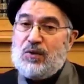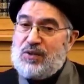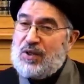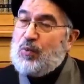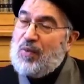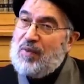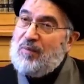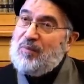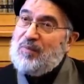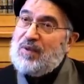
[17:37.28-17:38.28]
to sit with
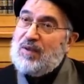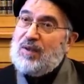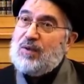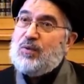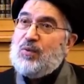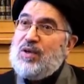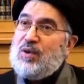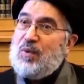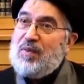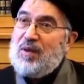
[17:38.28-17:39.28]
them, to
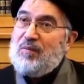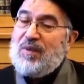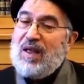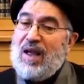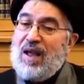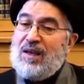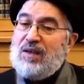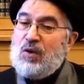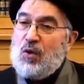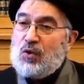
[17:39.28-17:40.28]
eat with them, and
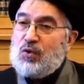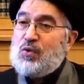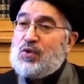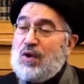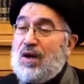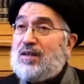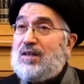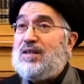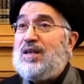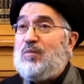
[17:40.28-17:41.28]
not to start
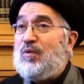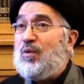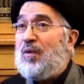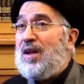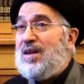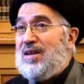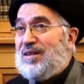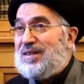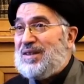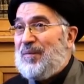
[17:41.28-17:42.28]
eating before they eat.